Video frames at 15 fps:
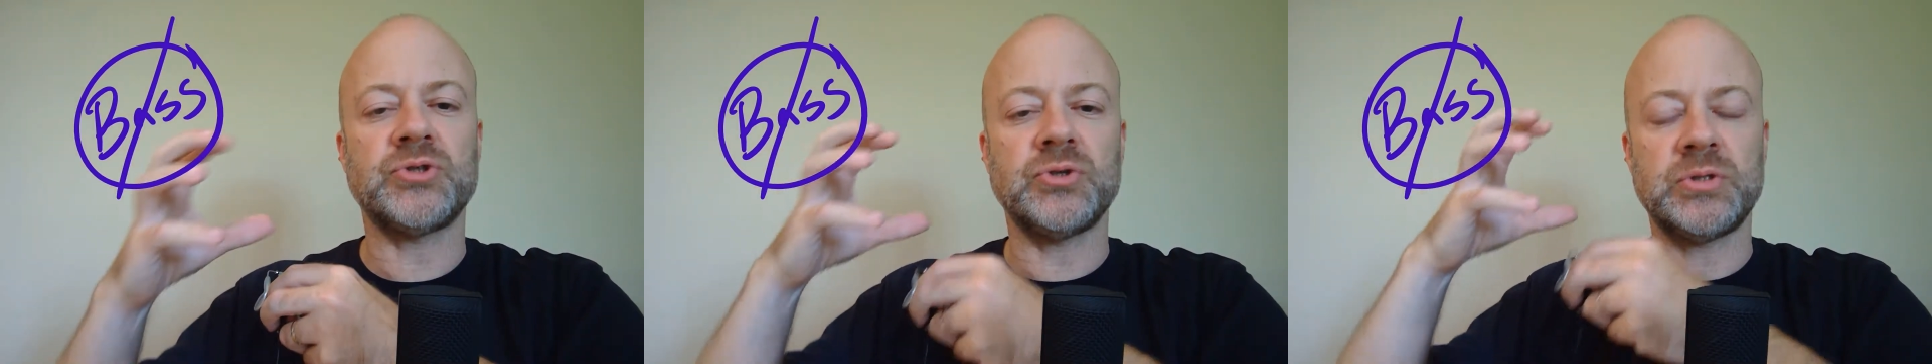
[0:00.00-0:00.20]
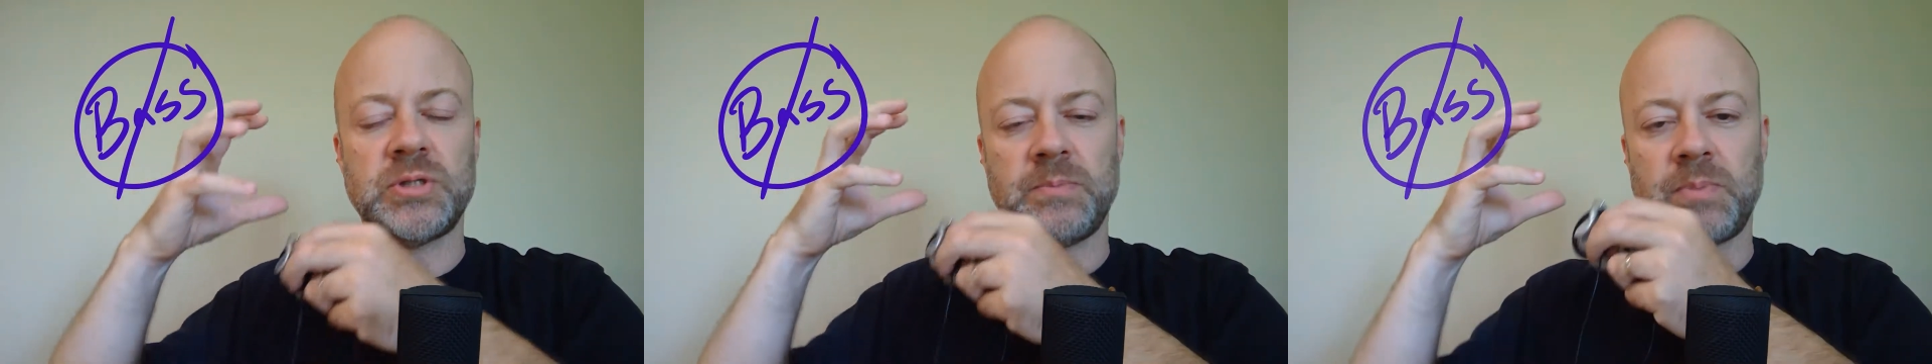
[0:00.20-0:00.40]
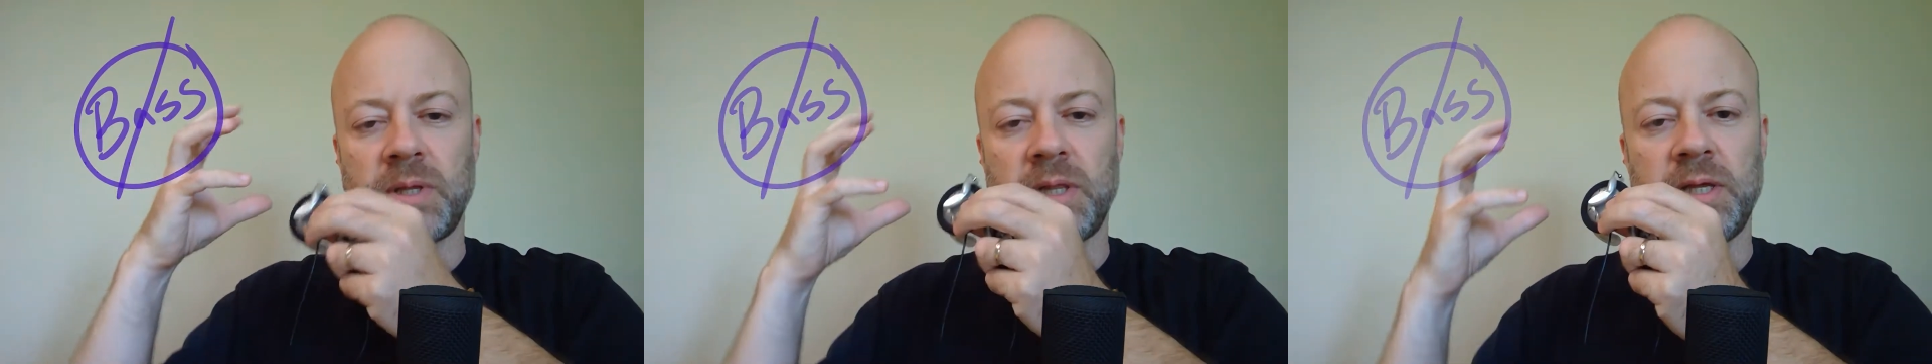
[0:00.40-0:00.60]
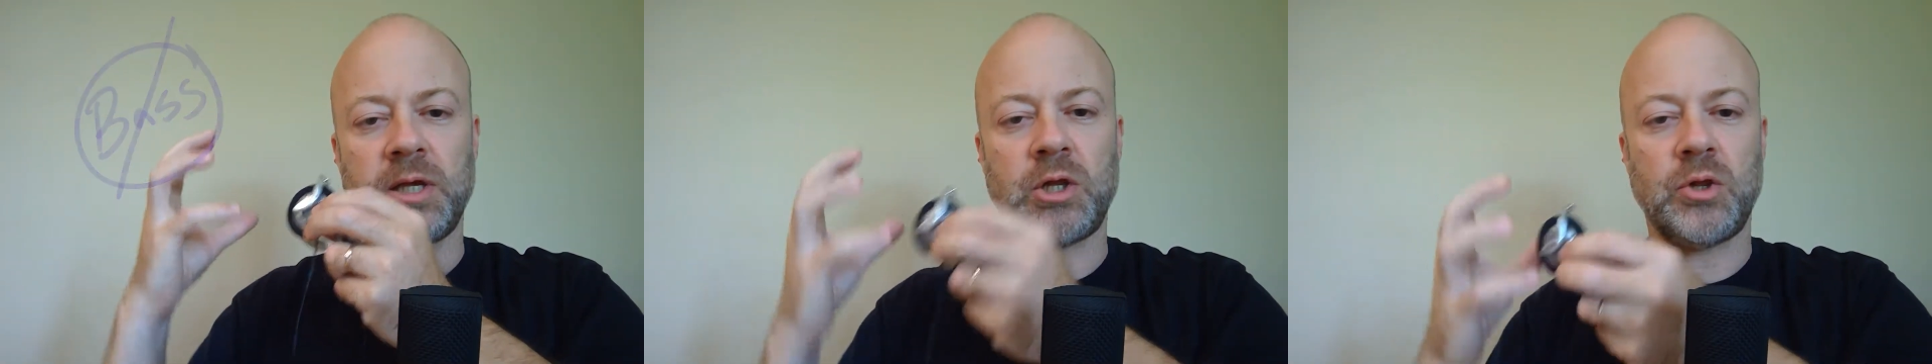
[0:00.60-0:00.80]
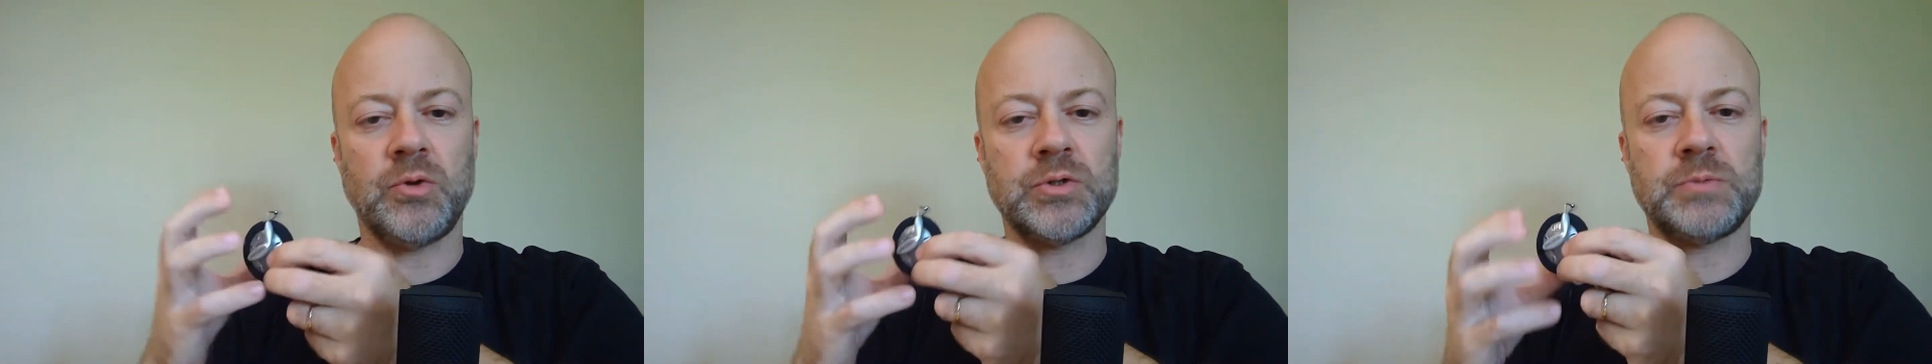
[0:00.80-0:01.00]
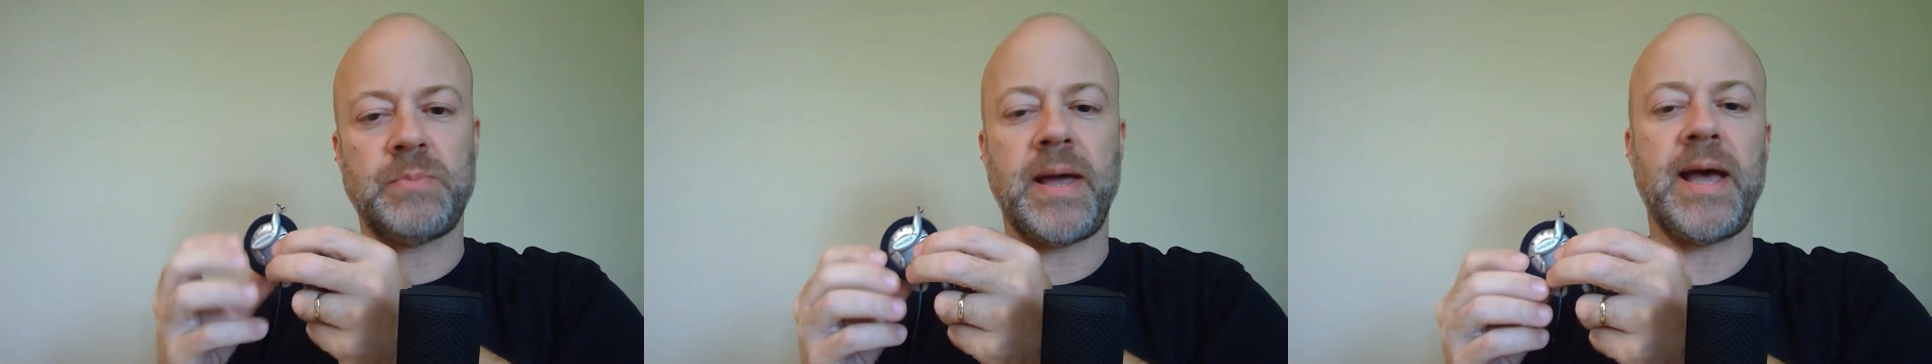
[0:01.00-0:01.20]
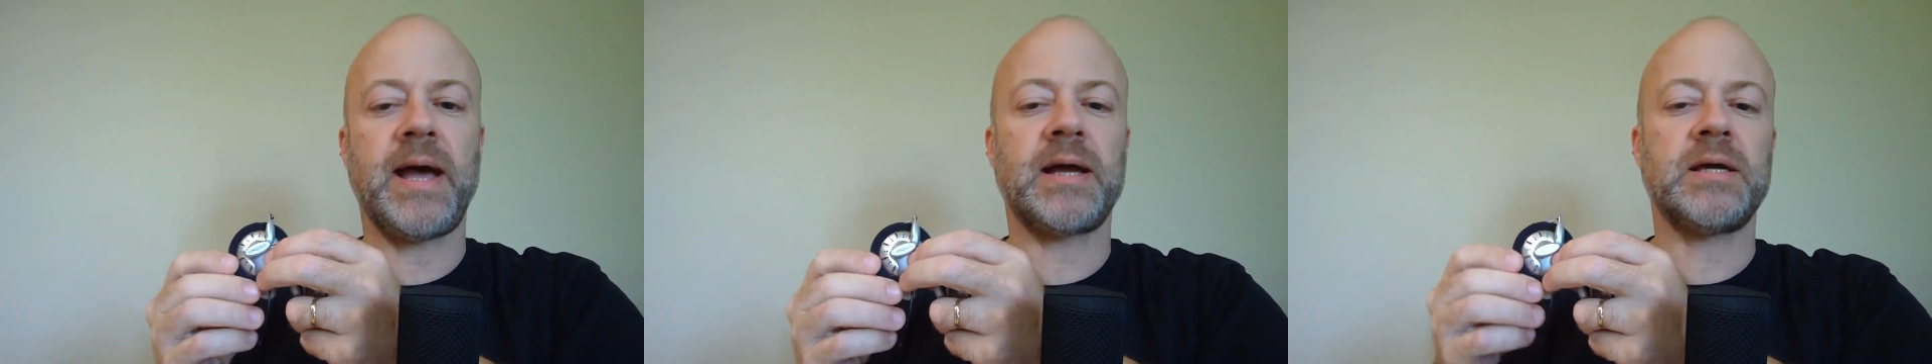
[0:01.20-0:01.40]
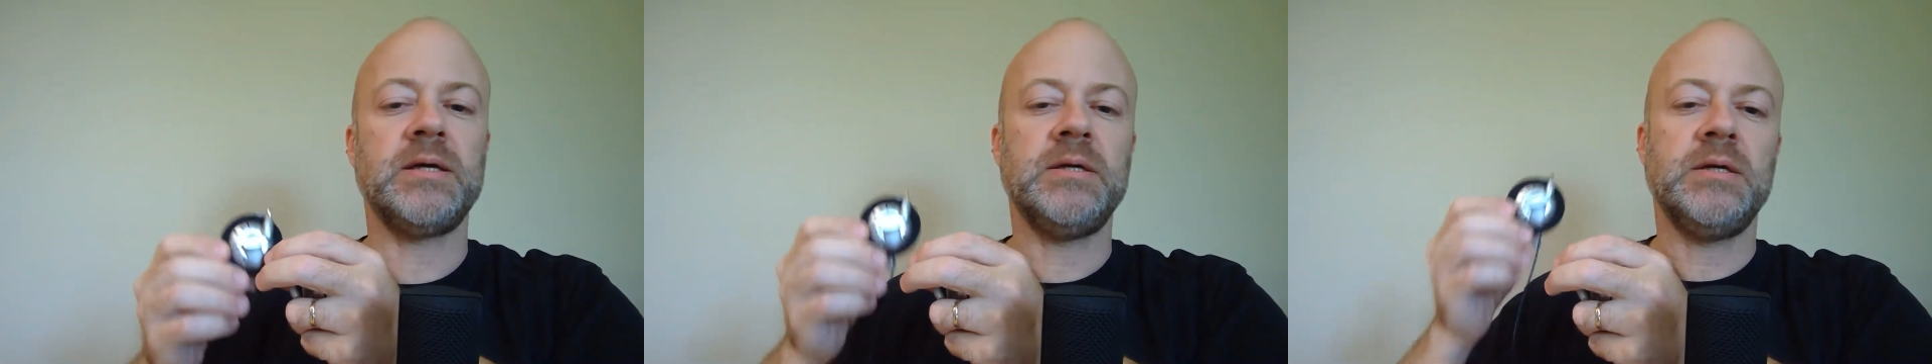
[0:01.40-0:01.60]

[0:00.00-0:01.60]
are typically closed back,